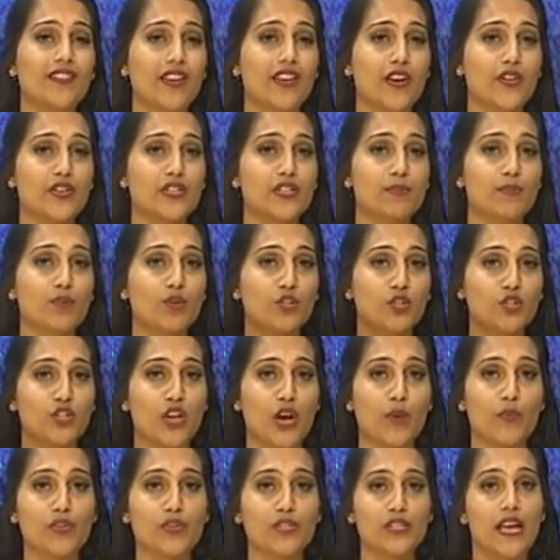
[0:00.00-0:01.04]
there is more
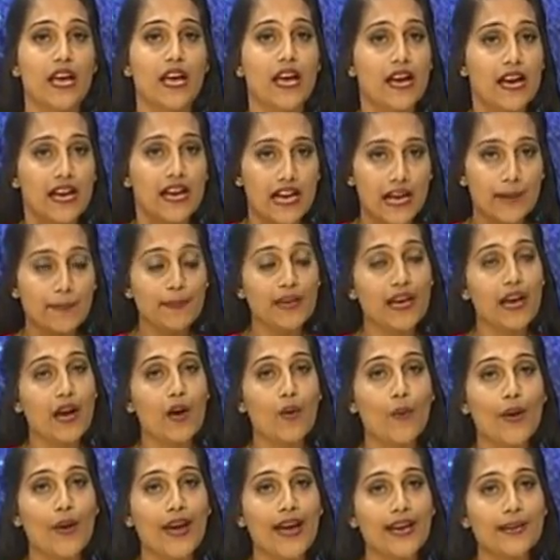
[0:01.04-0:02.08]
showers coming
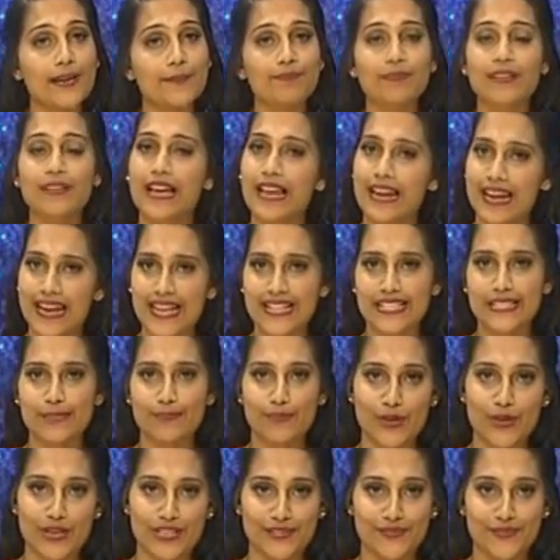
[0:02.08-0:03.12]
our way. Let's
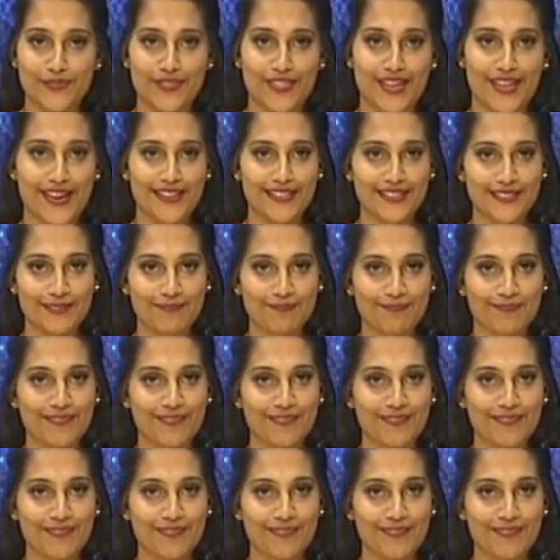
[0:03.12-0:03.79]
brace for that.